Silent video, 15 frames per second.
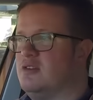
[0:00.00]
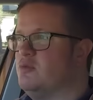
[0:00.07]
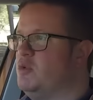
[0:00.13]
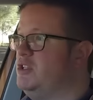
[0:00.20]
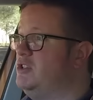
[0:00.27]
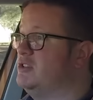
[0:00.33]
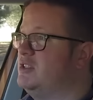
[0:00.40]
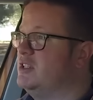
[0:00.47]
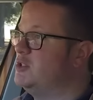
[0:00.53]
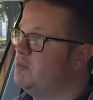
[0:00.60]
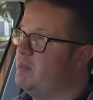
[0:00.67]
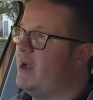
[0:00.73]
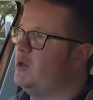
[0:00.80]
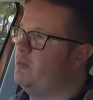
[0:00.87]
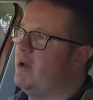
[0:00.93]
We just
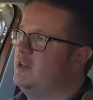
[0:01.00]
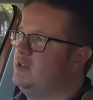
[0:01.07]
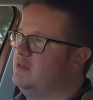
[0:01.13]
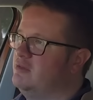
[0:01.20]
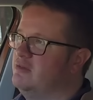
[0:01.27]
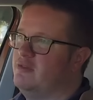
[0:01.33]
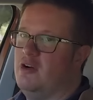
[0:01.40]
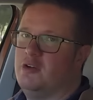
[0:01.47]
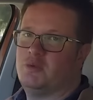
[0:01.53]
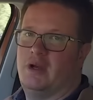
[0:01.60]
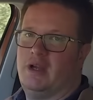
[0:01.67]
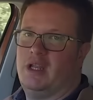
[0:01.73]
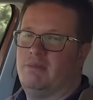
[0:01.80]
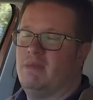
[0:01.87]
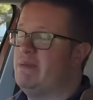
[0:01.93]
expect better from
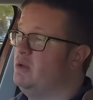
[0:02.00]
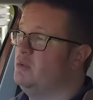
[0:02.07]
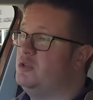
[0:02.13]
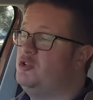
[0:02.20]
Volkswagen, and maybe we